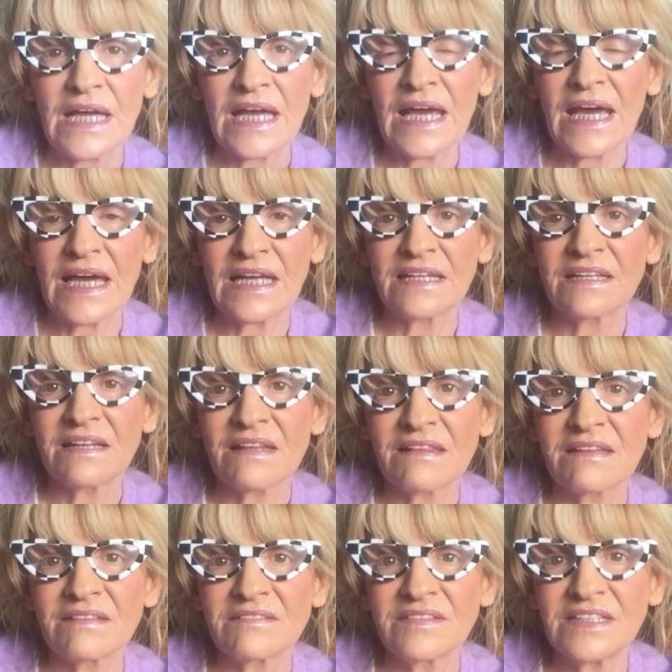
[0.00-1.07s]
and
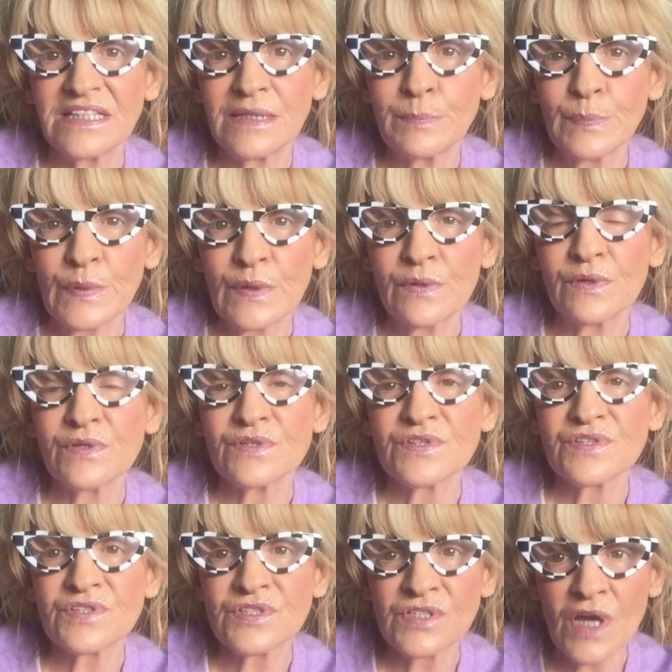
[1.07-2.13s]
the deeper
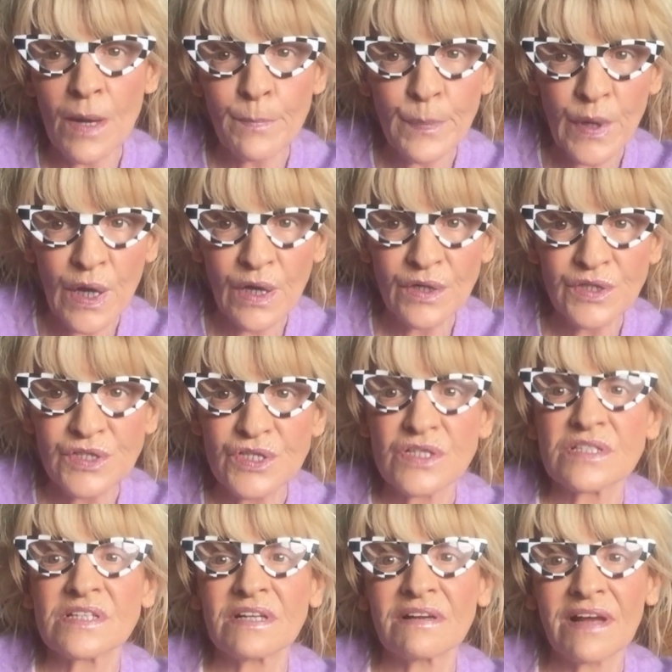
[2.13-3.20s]

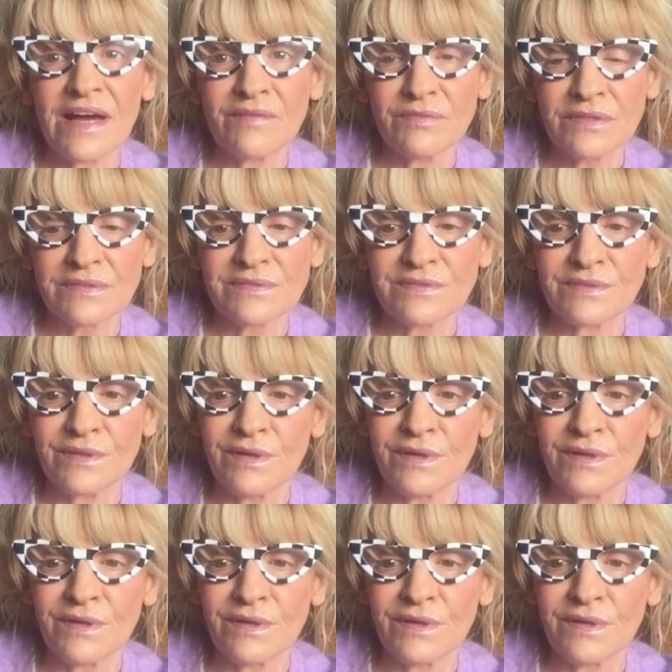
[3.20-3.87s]
subconscious levels